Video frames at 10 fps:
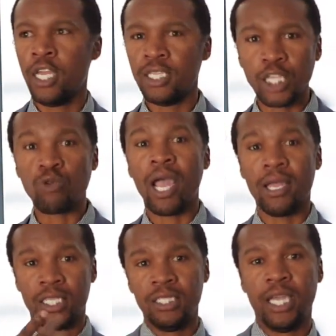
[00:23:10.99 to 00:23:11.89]
And that's why I
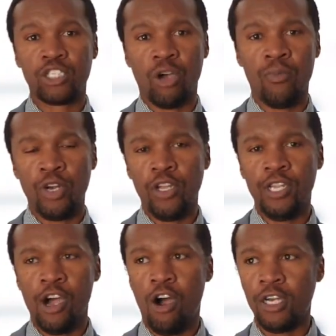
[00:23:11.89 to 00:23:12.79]
did the example
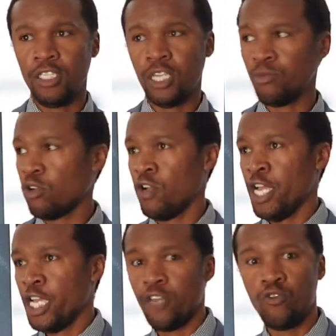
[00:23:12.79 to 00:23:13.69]
earlier on in terms of
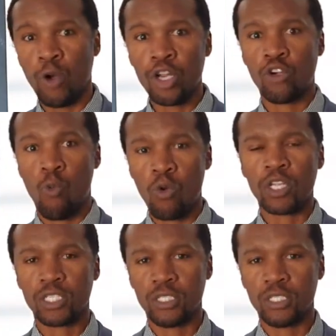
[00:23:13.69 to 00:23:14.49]
if you want to